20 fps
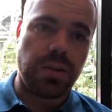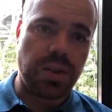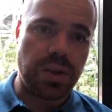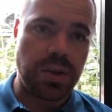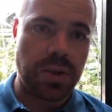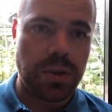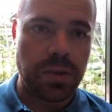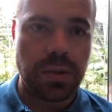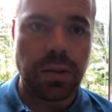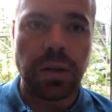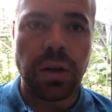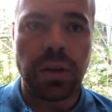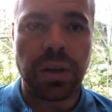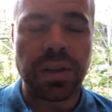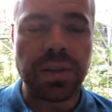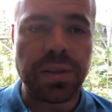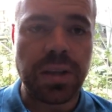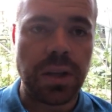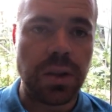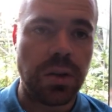just, you know,
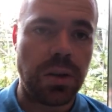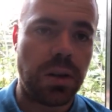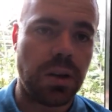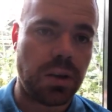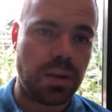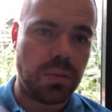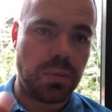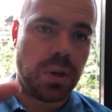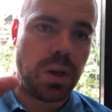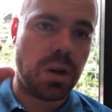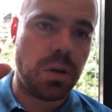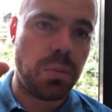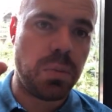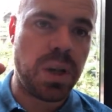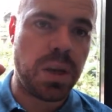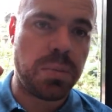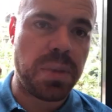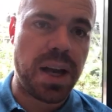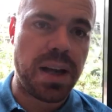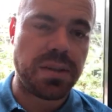continue to, you know,
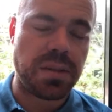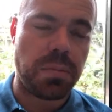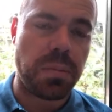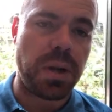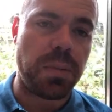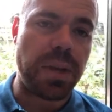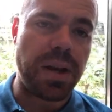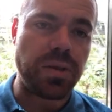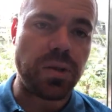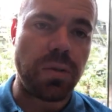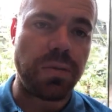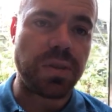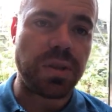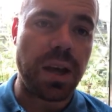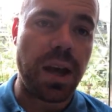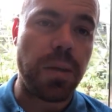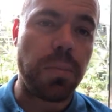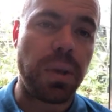minimize and minimize over time.